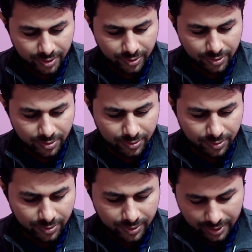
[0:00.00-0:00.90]
Due
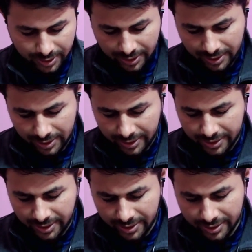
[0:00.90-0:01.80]
to an
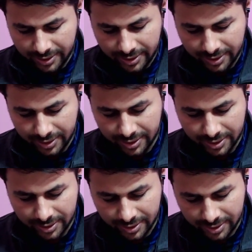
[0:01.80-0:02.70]
electric
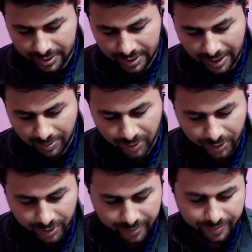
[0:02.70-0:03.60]

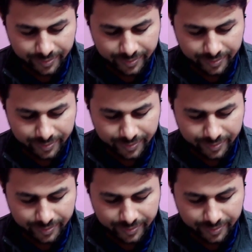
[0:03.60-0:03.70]
dipole.